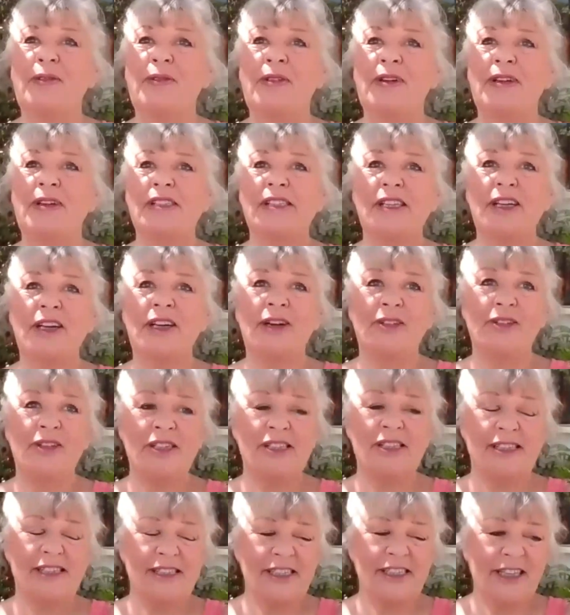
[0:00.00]
was, oh,
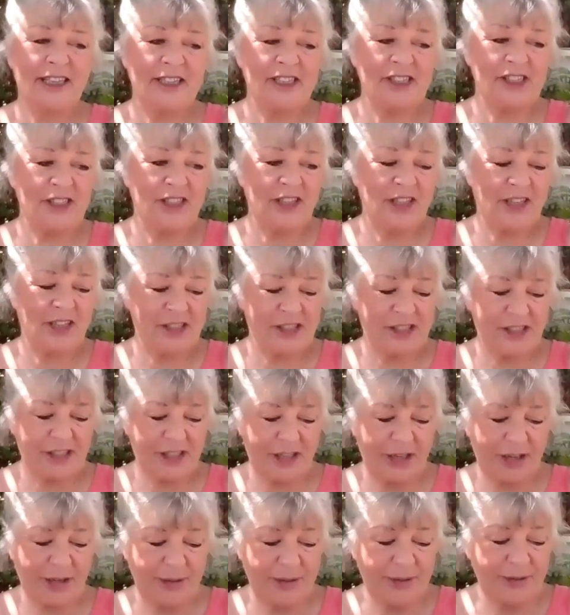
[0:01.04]
this is years and years
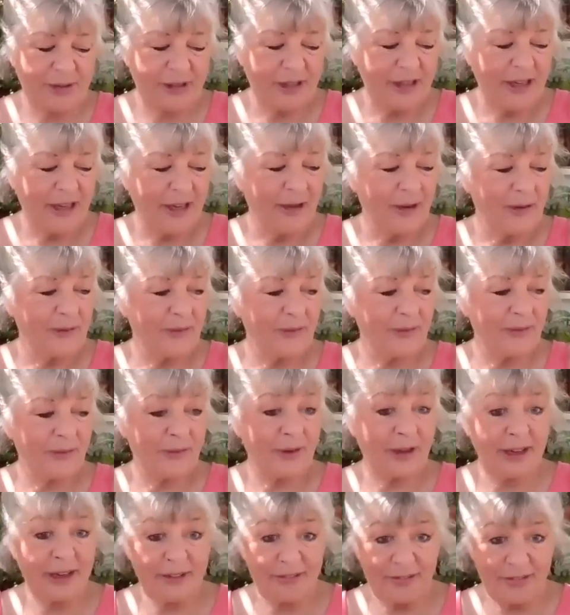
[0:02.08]
ago.
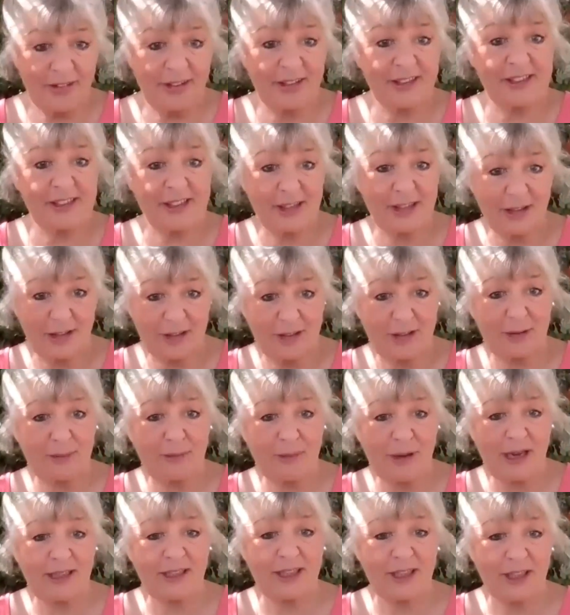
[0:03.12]
When I first started
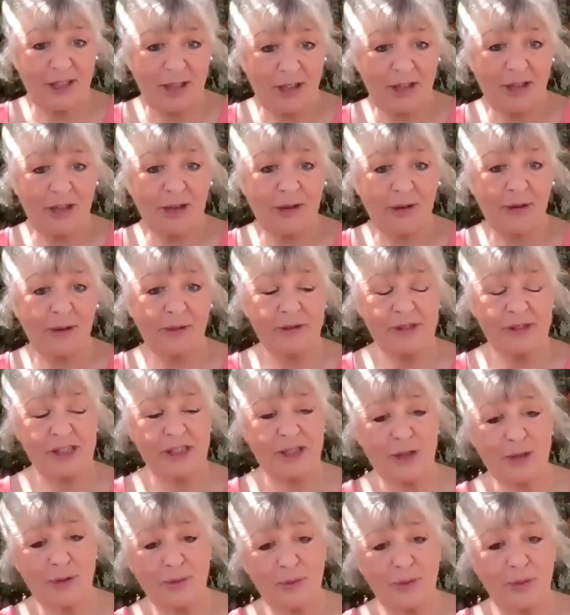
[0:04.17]
painting, I was
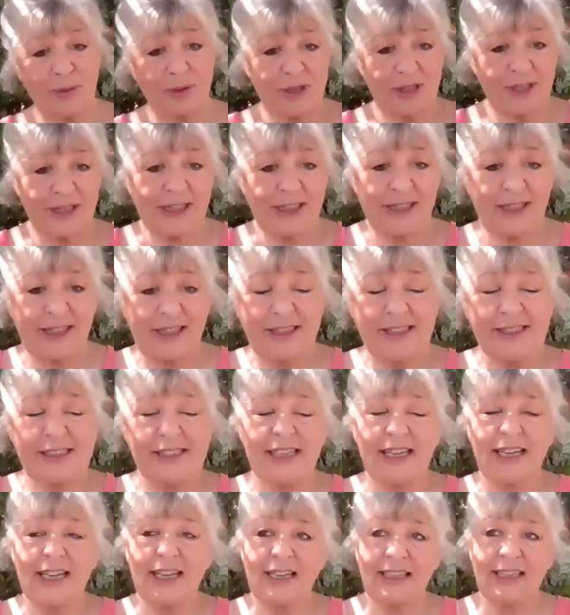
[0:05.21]
into watercolors,
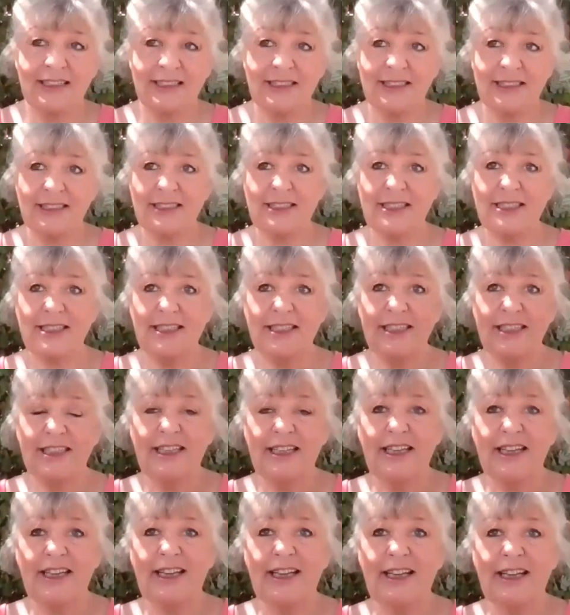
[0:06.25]
and
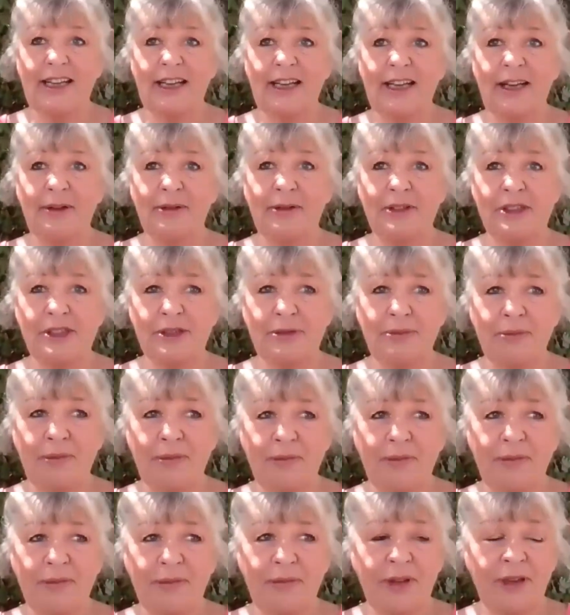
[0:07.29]
I was,
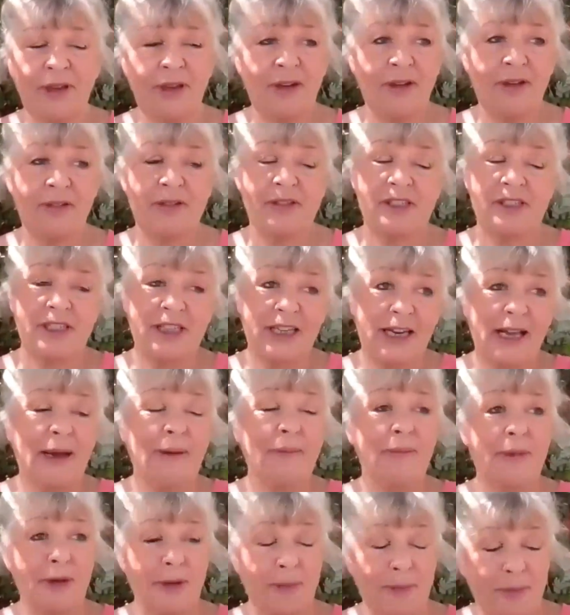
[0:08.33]
still
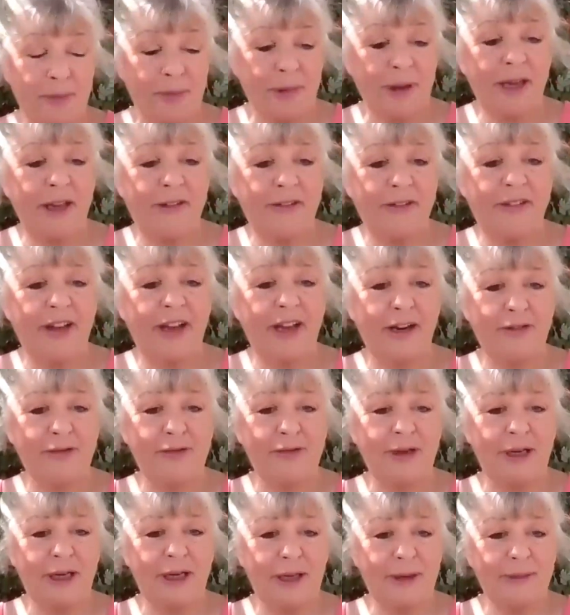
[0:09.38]
am, but a big fan of
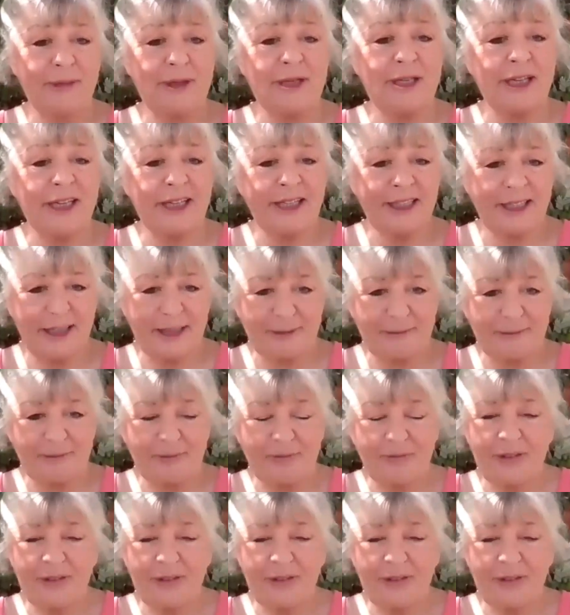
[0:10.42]
William Turner.